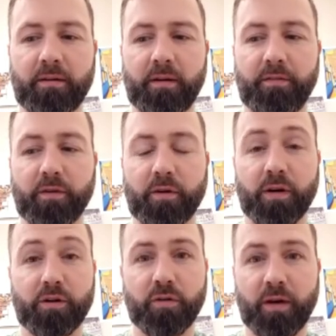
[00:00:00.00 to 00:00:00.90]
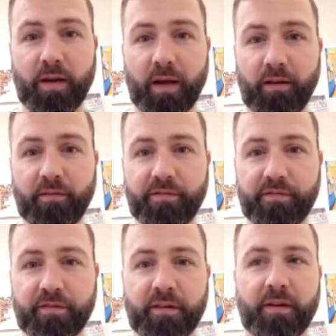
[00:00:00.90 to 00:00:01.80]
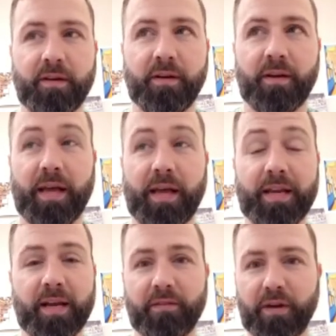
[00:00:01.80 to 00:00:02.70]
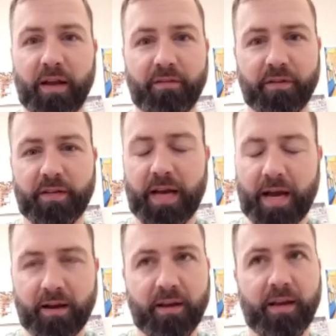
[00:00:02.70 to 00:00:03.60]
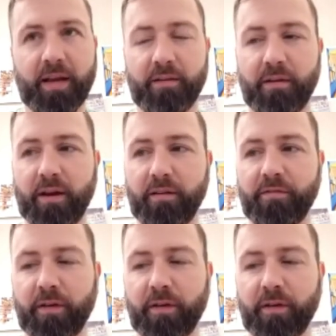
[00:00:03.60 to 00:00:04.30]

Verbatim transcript: if you're going to train knife, any kind of a knife attack, any kind of knife